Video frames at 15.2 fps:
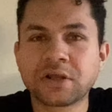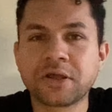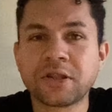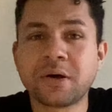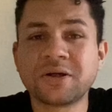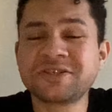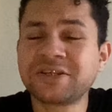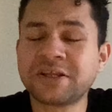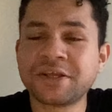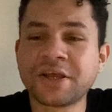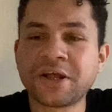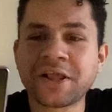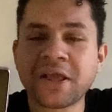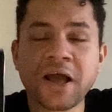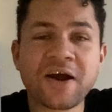Now, as I said
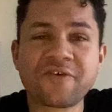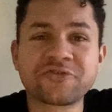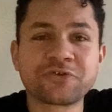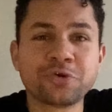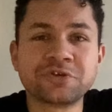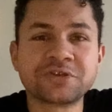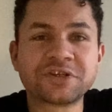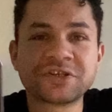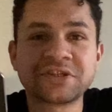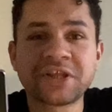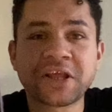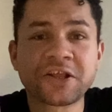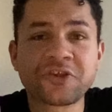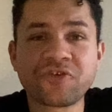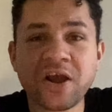earlier, I haven't used it as a
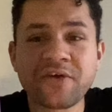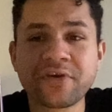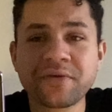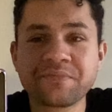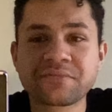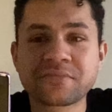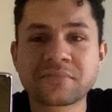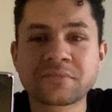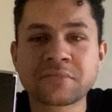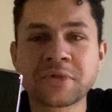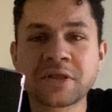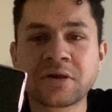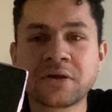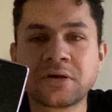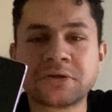daily driver,
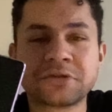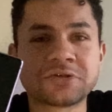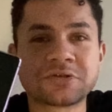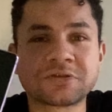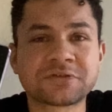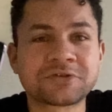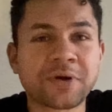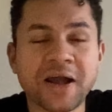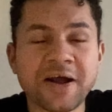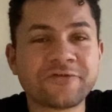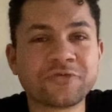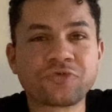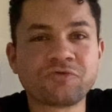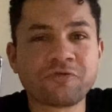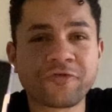so I haven't
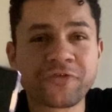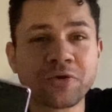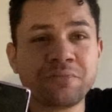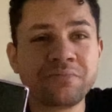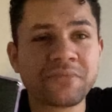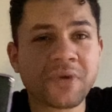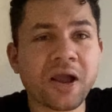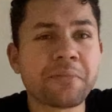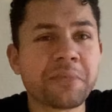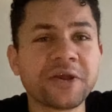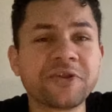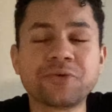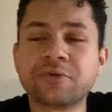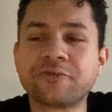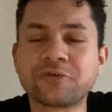done a review. I may
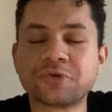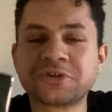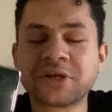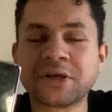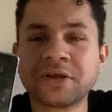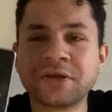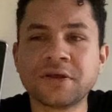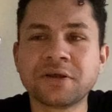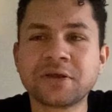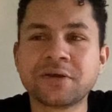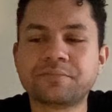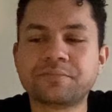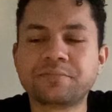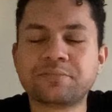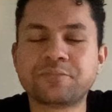do in the future,
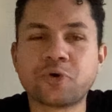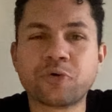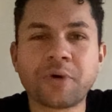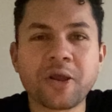but my